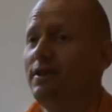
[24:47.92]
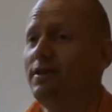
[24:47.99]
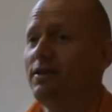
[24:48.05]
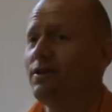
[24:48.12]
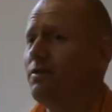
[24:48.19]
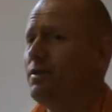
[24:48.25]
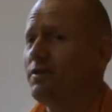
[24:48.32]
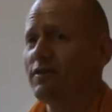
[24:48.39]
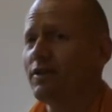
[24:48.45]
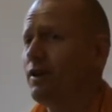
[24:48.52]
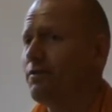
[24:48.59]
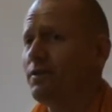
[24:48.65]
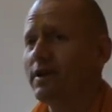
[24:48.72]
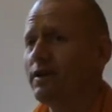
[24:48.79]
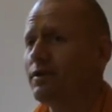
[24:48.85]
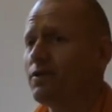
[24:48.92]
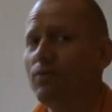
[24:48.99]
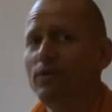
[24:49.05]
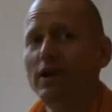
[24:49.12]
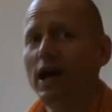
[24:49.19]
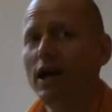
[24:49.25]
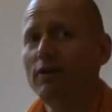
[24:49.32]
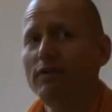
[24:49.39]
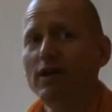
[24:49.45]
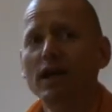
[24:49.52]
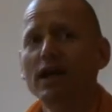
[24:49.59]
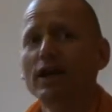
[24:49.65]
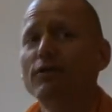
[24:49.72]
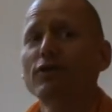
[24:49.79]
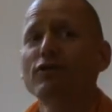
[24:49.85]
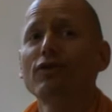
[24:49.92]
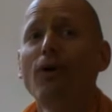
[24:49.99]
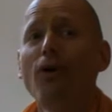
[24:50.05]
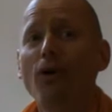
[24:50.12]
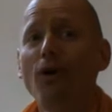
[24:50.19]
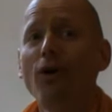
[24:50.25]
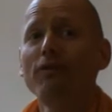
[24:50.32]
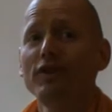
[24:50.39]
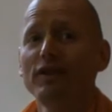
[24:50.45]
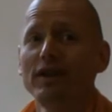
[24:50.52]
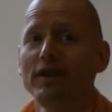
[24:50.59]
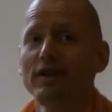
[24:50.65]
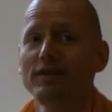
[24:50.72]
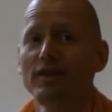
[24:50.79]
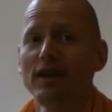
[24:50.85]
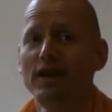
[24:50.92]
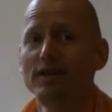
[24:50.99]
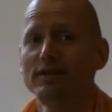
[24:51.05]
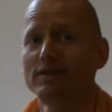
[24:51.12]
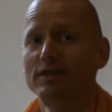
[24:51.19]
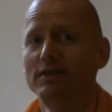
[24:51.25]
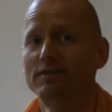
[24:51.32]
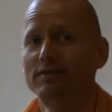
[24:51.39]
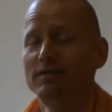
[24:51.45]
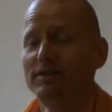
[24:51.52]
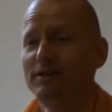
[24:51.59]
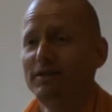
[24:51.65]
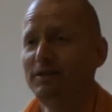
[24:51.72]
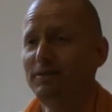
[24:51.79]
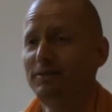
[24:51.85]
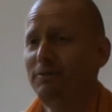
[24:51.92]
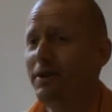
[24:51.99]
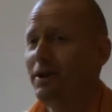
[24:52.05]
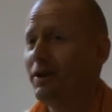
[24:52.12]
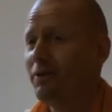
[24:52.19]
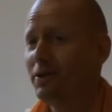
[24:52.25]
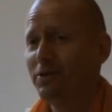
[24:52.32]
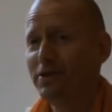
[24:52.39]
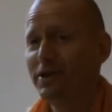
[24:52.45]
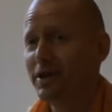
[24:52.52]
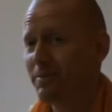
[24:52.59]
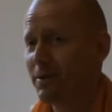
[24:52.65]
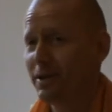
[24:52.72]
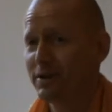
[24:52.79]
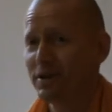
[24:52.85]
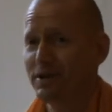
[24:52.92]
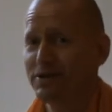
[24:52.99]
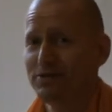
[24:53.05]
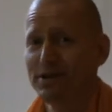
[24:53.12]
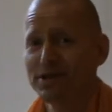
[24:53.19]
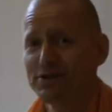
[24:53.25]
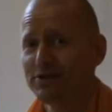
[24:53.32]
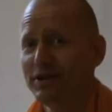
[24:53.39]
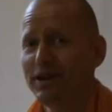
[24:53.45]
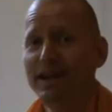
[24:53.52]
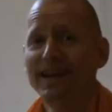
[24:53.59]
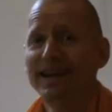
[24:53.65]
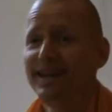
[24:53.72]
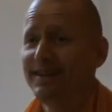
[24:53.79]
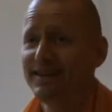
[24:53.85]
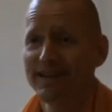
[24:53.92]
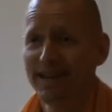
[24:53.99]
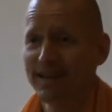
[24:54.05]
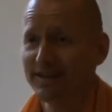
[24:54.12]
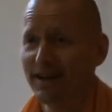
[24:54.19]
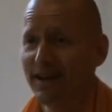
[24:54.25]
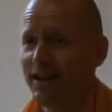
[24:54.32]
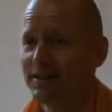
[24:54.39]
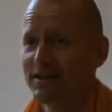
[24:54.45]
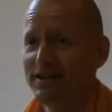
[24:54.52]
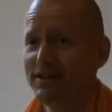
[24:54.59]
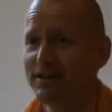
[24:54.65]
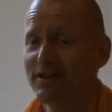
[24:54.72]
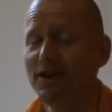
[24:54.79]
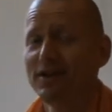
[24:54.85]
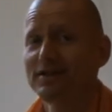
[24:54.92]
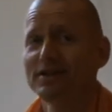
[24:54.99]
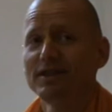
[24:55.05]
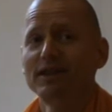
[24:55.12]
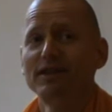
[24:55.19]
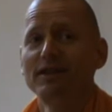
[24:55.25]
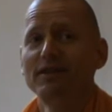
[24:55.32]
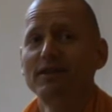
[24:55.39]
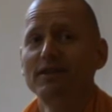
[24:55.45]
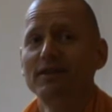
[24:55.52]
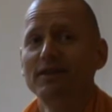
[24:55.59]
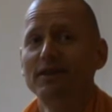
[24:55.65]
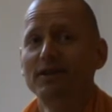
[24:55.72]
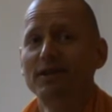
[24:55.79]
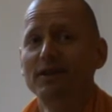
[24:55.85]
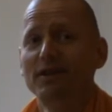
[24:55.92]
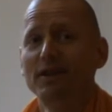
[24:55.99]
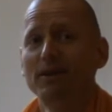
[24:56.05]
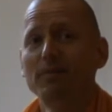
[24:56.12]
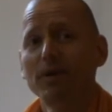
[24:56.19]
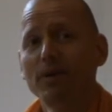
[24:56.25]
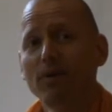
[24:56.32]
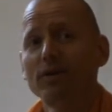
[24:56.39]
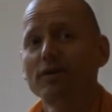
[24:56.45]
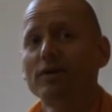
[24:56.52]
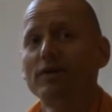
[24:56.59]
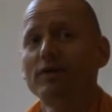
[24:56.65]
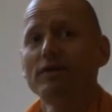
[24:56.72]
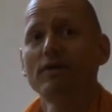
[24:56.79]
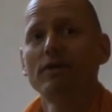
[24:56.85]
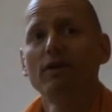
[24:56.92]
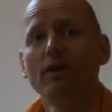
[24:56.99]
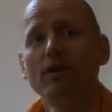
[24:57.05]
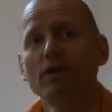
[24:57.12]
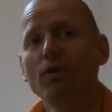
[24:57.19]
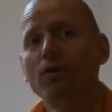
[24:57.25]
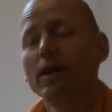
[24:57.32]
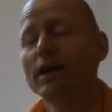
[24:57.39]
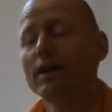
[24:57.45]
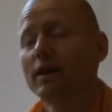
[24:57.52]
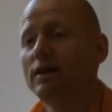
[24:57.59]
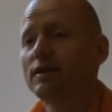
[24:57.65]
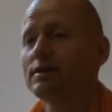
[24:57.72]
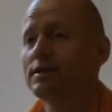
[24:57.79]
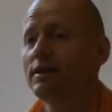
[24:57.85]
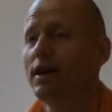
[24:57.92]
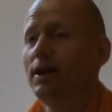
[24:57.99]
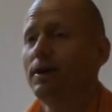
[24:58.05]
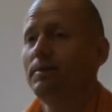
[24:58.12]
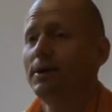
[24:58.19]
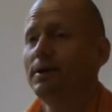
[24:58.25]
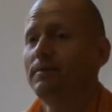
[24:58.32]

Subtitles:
So he was suffering his whole life. He was always in anxiety. Whenever you hear about Dhritarashtra, he's in anxiety, constantly. Because he's going against Dharma.